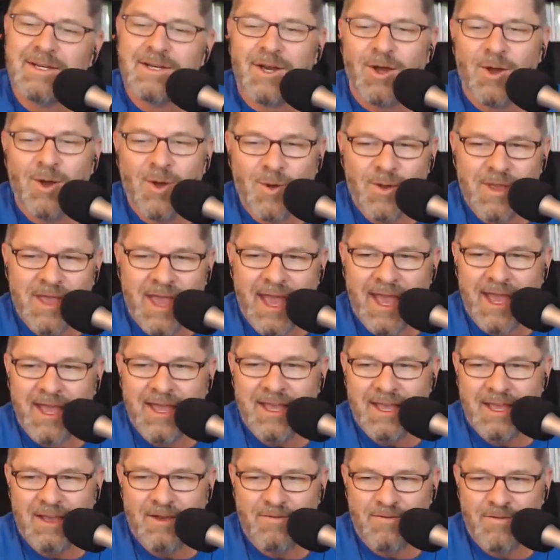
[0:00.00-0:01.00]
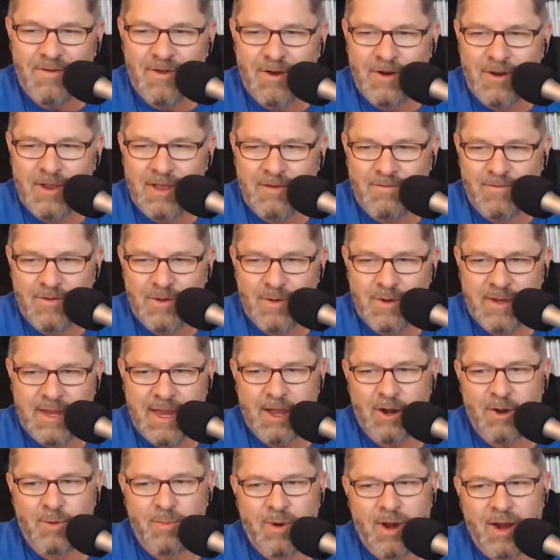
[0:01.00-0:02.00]
okay. If you
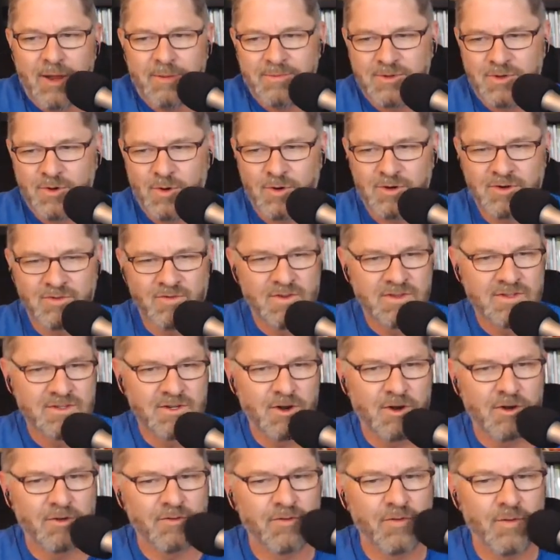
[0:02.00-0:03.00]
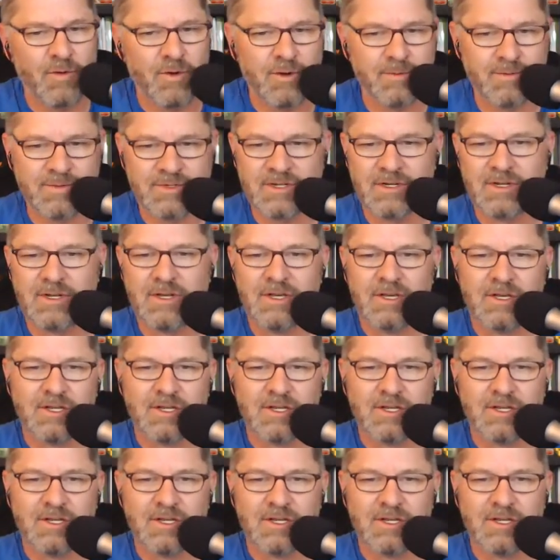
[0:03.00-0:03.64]
encounter problems, of course, visit our forums.